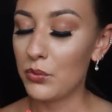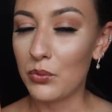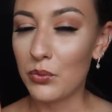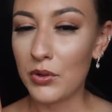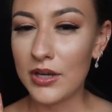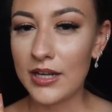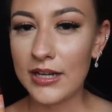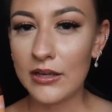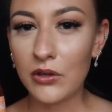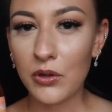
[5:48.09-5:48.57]

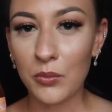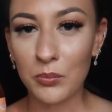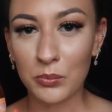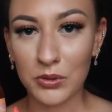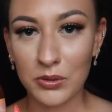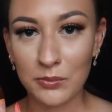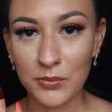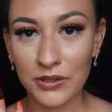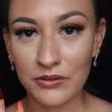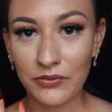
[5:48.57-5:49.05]
really
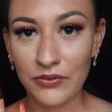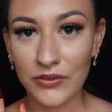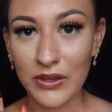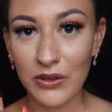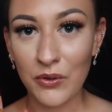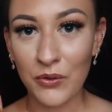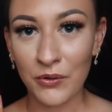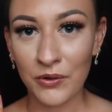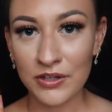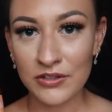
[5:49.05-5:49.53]
complement the
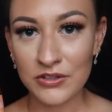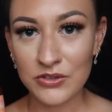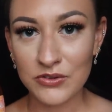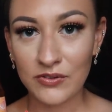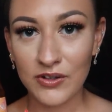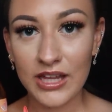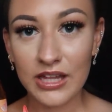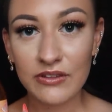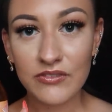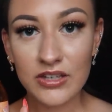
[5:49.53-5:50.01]
orange
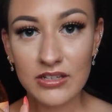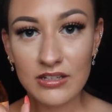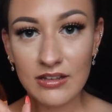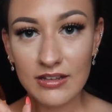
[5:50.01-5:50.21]
flavour